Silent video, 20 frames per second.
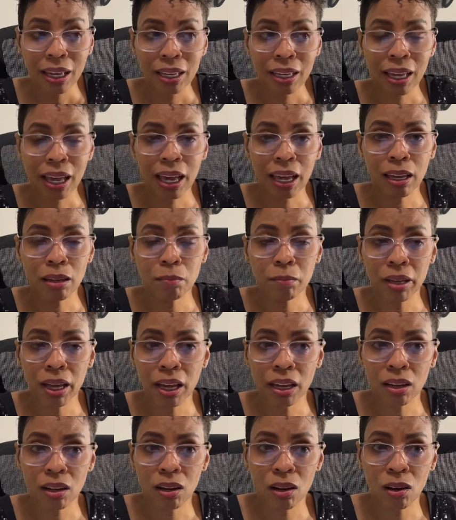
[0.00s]
came
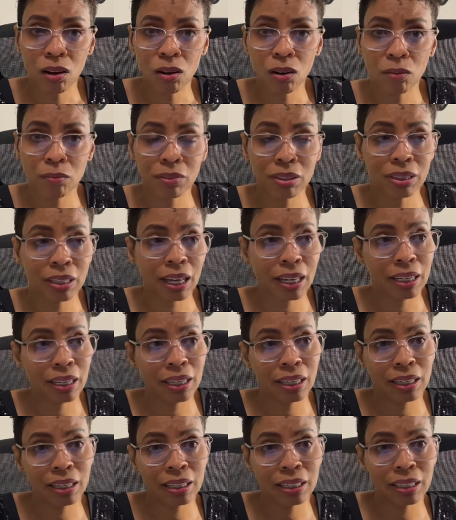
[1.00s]
back home, decided
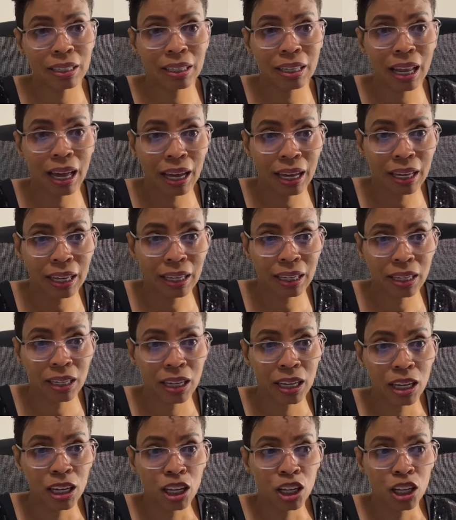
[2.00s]
he didn't like